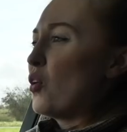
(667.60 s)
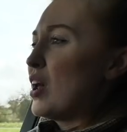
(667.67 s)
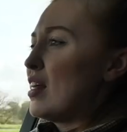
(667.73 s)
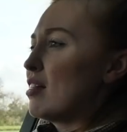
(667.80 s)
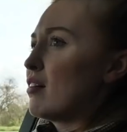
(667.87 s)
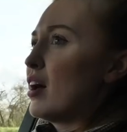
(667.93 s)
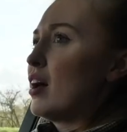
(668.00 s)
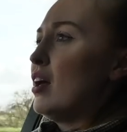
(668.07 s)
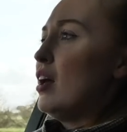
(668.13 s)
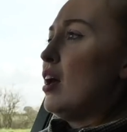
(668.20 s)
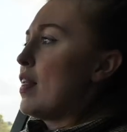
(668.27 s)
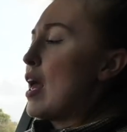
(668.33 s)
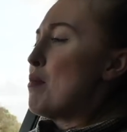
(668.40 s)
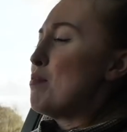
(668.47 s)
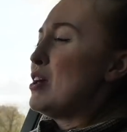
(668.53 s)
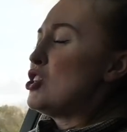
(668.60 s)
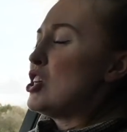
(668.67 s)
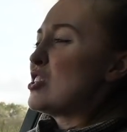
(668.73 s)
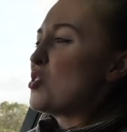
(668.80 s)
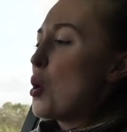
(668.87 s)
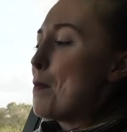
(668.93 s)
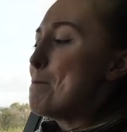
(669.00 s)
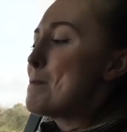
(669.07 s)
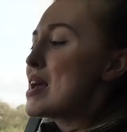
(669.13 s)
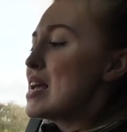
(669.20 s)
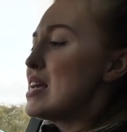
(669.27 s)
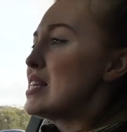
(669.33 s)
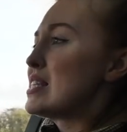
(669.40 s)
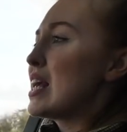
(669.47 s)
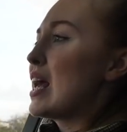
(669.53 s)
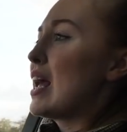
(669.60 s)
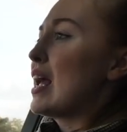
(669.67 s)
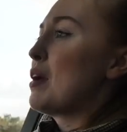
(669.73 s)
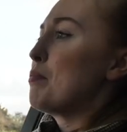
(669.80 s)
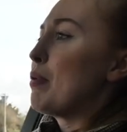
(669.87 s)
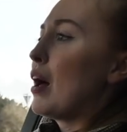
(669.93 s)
either. The MPG is not amazing,